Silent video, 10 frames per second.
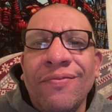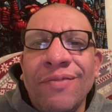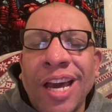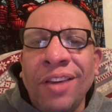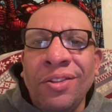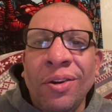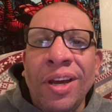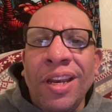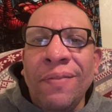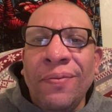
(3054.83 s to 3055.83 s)
I saw
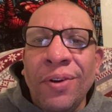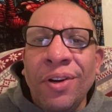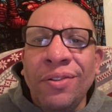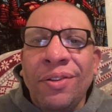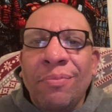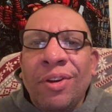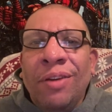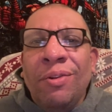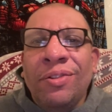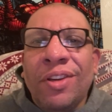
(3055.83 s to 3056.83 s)
it at first, but it
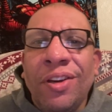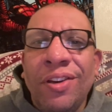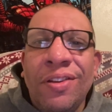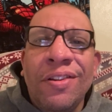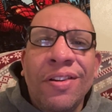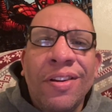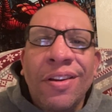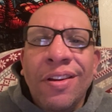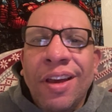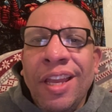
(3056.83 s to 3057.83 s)
was good.
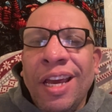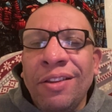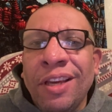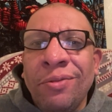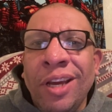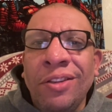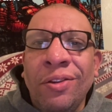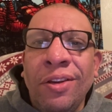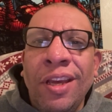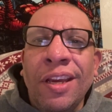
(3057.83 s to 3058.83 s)
And that's why I
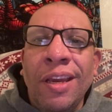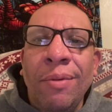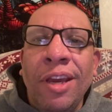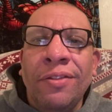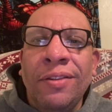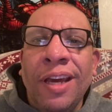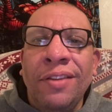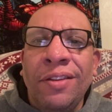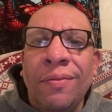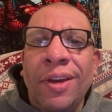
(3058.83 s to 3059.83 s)
told Nick, give me a
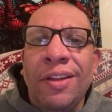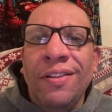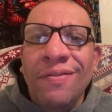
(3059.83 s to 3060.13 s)
slice of it.